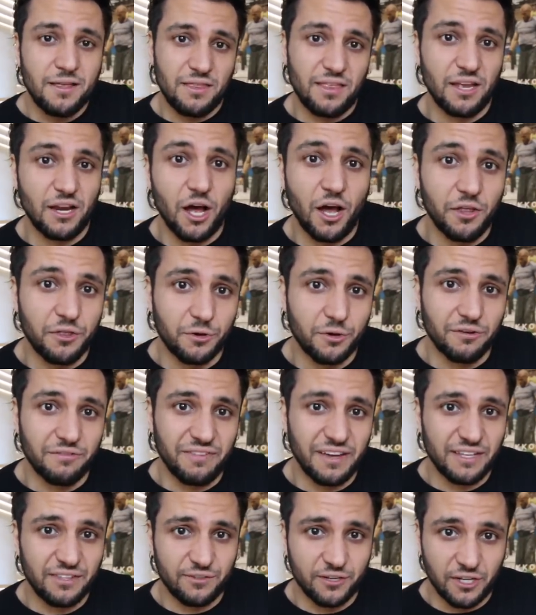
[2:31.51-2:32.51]
that other
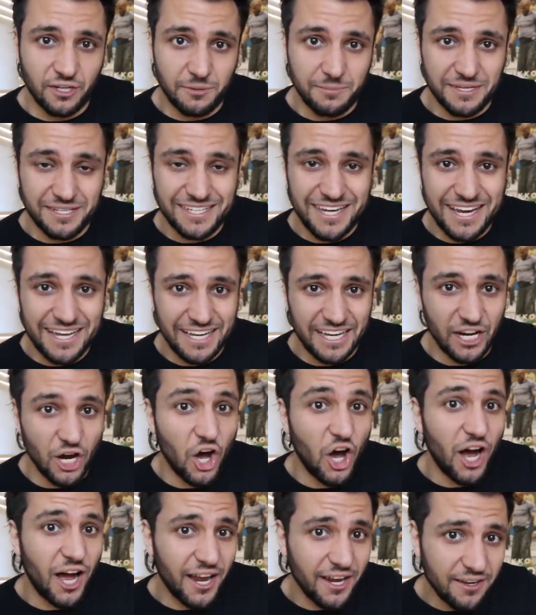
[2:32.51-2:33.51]
events are going to be taking
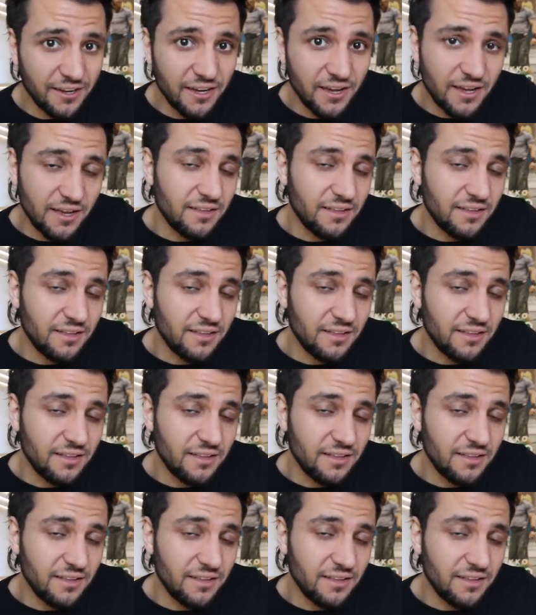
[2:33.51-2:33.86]
on